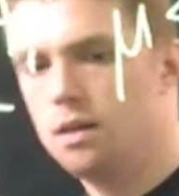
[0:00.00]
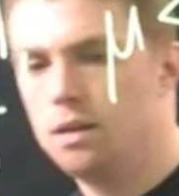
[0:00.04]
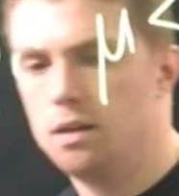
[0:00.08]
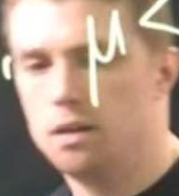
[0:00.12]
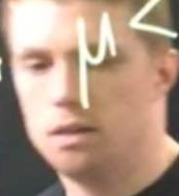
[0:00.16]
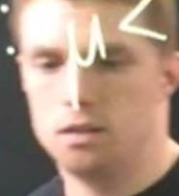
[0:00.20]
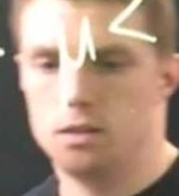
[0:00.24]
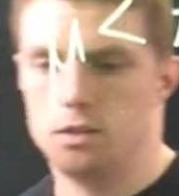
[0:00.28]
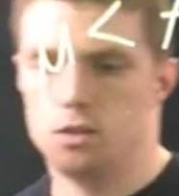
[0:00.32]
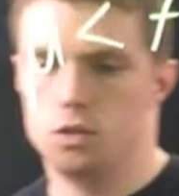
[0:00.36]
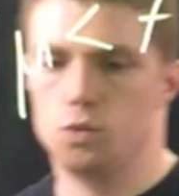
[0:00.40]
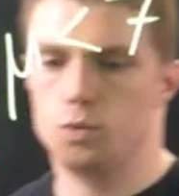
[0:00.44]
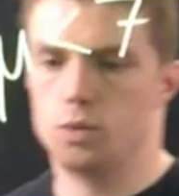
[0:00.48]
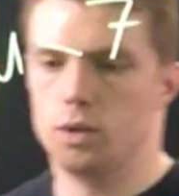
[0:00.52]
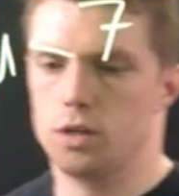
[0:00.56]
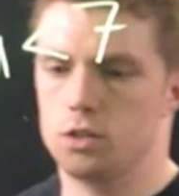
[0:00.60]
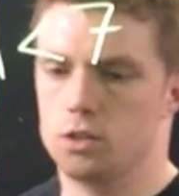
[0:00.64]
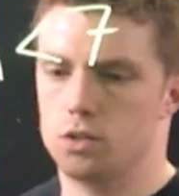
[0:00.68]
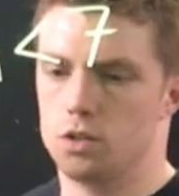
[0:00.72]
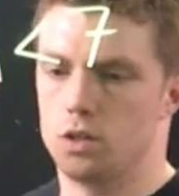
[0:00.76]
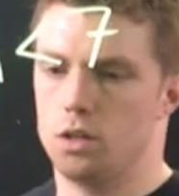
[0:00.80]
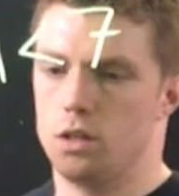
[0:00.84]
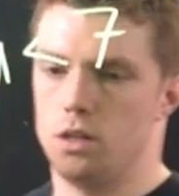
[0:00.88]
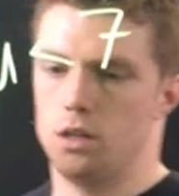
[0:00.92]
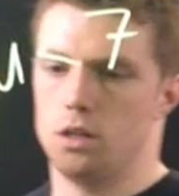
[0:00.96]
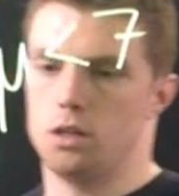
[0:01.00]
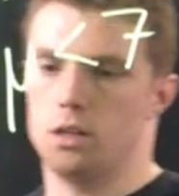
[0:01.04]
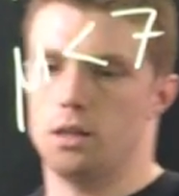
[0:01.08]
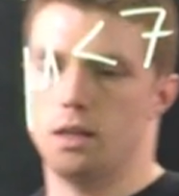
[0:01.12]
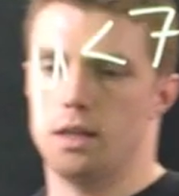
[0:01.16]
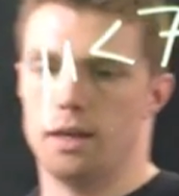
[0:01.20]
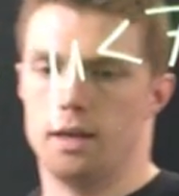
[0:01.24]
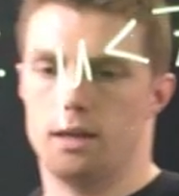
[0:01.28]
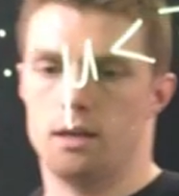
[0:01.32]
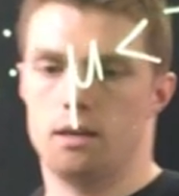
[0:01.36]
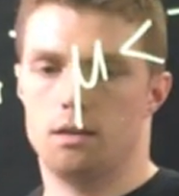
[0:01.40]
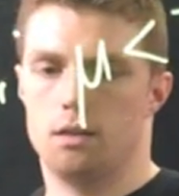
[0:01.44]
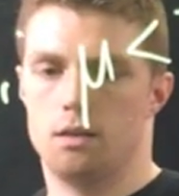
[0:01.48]
this is what it's going to look
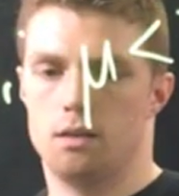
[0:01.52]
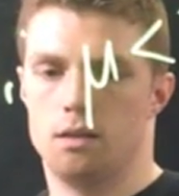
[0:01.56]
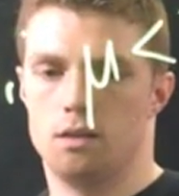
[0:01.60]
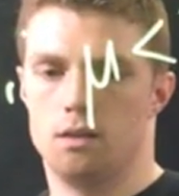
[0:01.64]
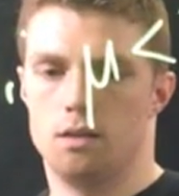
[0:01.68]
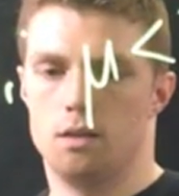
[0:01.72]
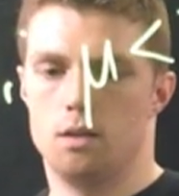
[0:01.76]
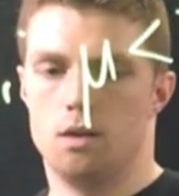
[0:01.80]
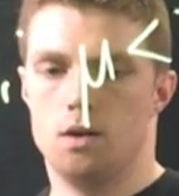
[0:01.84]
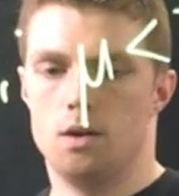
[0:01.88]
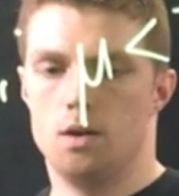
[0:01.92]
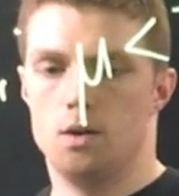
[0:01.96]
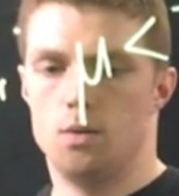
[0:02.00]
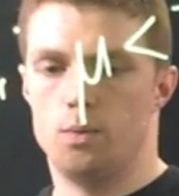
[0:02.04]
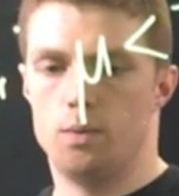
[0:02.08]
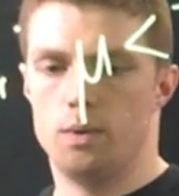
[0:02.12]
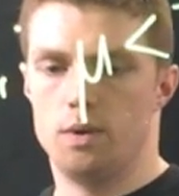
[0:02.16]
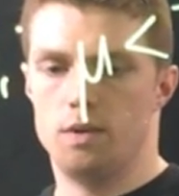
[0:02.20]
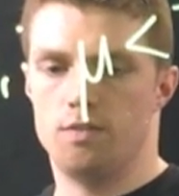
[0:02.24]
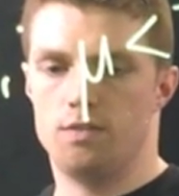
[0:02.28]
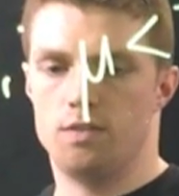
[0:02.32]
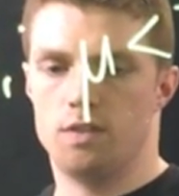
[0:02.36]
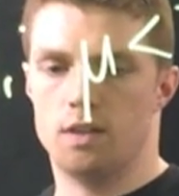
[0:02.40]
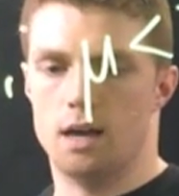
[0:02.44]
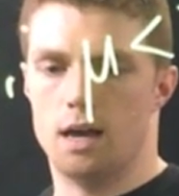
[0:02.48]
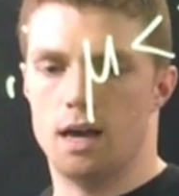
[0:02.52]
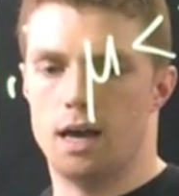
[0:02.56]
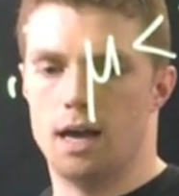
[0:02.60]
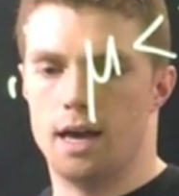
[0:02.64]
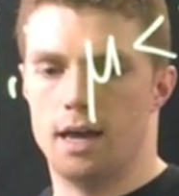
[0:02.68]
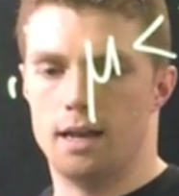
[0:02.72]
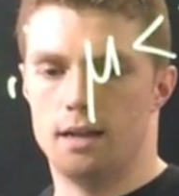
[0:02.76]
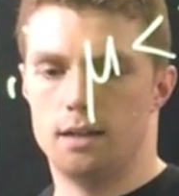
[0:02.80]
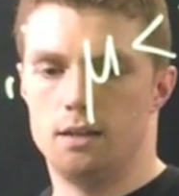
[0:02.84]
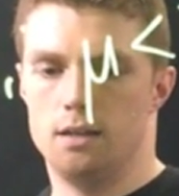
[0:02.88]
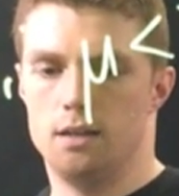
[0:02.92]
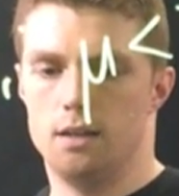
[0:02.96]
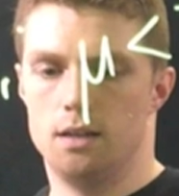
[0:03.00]
like. We've
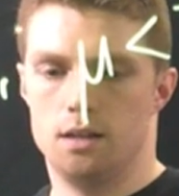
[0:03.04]
got